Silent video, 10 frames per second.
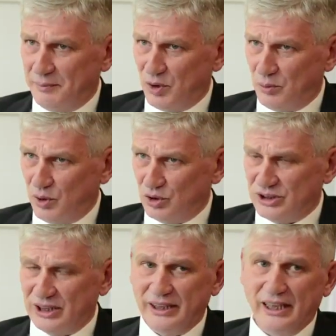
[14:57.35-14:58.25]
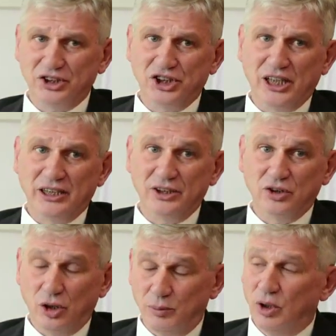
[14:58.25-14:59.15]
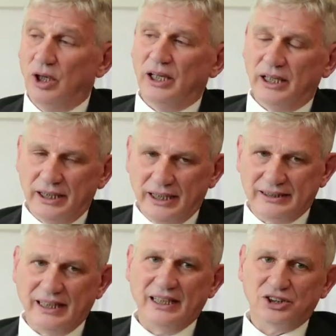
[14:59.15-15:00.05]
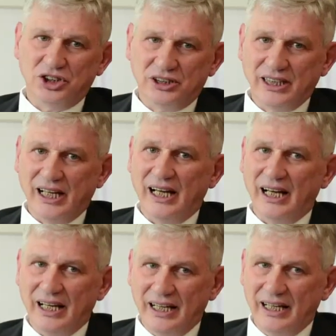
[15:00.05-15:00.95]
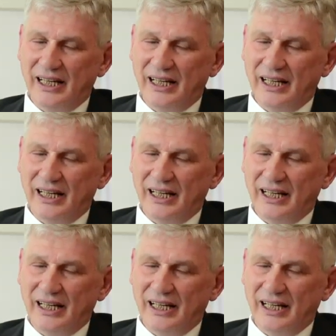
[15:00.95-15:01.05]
the Schloss and the new line of the U-Bahn, but it